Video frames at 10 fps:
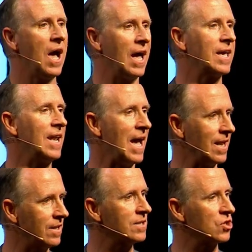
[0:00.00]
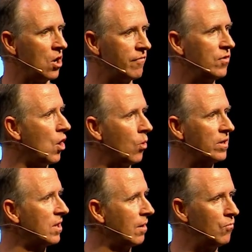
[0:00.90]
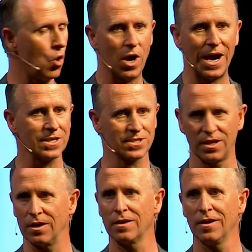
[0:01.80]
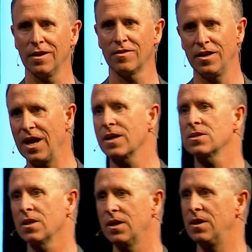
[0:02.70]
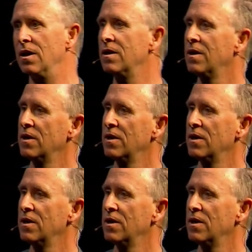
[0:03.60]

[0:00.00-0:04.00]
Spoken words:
I can hand this off knowing that I'm not asking the next leader